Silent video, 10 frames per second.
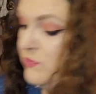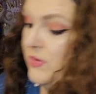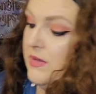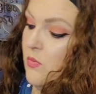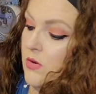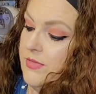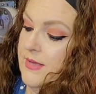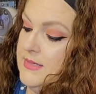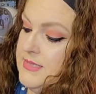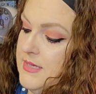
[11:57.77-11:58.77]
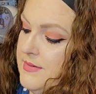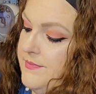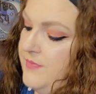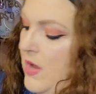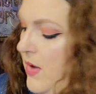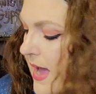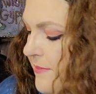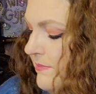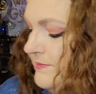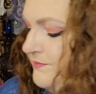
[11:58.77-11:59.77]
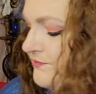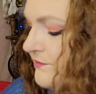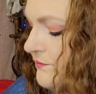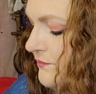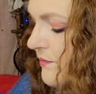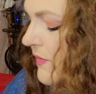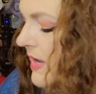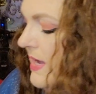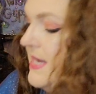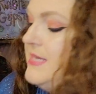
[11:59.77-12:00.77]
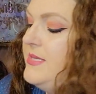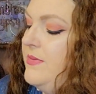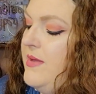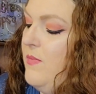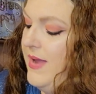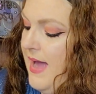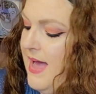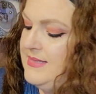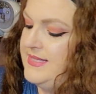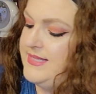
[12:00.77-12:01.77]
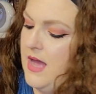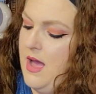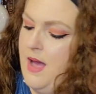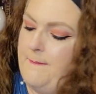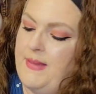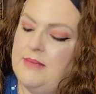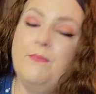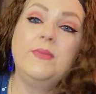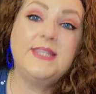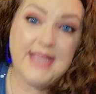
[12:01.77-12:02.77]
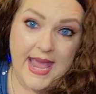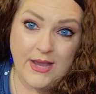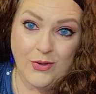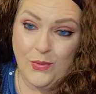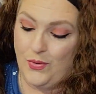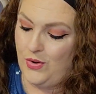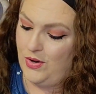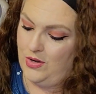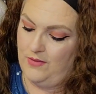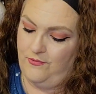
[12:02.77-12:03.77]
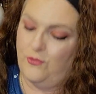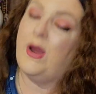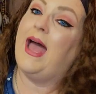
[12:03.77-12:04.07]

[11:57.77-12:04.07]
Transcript: really worth it. Okay. So then we got some decor for